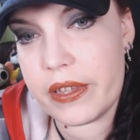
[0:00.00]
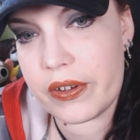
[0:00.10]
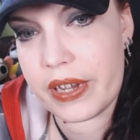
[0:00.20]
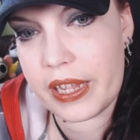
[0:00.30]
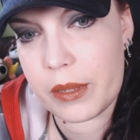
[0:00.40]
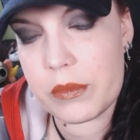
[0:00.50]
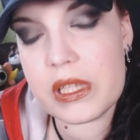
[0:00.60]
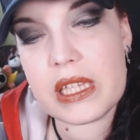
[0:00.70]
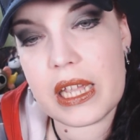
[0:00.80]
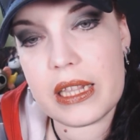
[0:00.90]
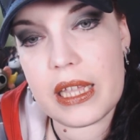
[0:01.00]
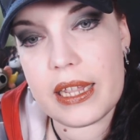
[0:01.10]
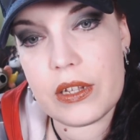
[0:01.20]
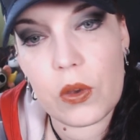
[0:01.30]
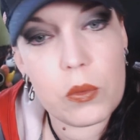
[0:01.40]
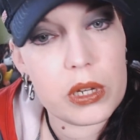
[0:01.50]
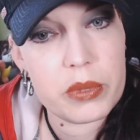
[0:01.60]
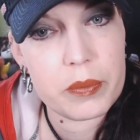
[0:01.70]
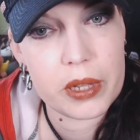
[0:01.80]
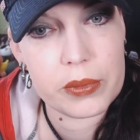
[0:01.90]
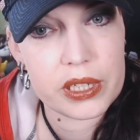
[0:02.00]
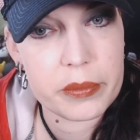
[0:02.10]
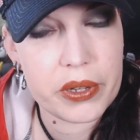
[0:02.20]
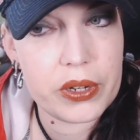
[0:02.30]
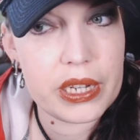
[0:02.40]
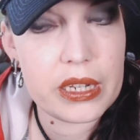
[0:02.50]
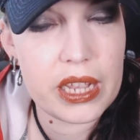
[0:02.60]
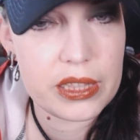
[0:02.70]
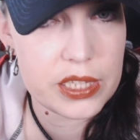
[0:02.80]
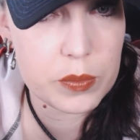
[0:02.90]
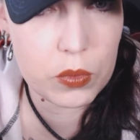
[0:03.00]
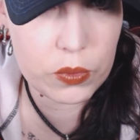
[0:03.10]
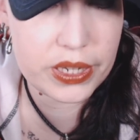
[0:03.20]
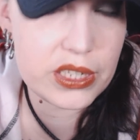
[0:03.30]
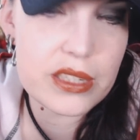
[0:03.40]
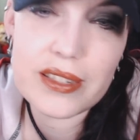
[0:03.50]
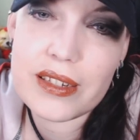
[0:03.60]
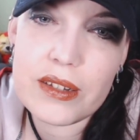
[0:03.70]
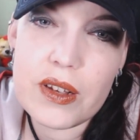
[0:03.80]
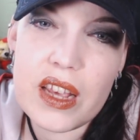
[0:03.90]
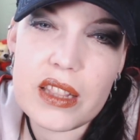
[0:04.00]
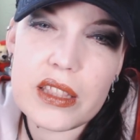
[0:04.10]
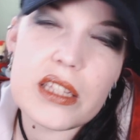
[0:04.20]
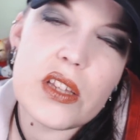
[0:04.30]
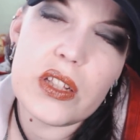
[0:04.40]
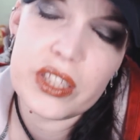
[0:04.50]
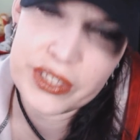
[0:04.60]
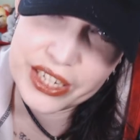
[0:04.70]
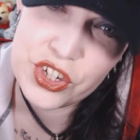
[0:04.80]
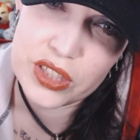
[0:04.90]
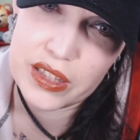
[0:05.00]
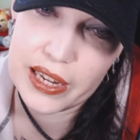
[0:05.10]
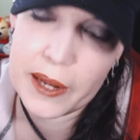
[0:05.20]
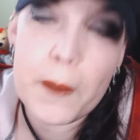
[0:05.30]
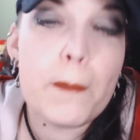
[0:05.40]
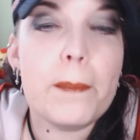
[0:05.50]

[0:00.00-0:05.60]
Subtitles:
their names and they don't want to be public about it at this point, that's all allegedly.